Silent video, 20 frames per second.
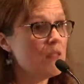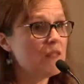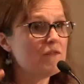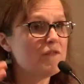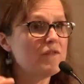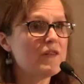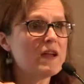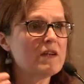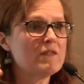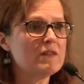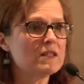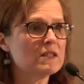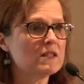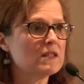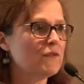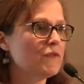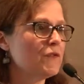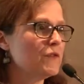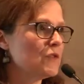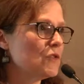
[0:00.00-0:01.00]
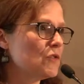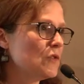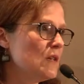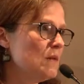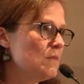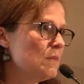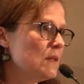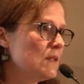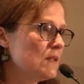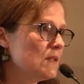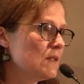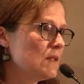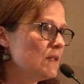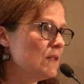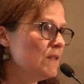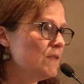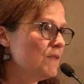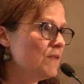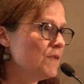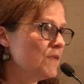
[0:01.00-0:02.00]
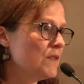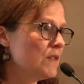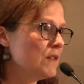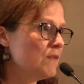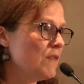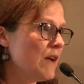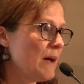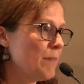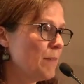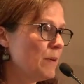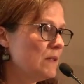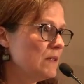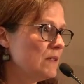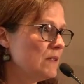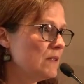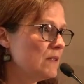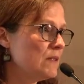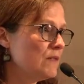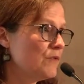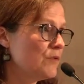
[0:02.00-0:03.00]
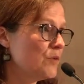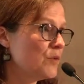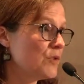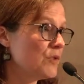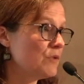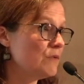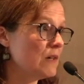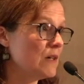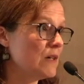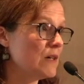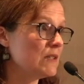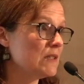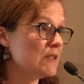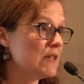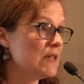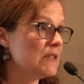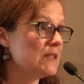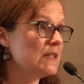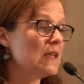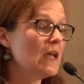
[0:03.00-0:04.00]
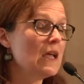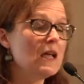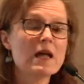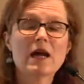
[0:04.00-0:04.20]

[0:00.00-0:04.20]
the various different treatments that have happened for psoriasis.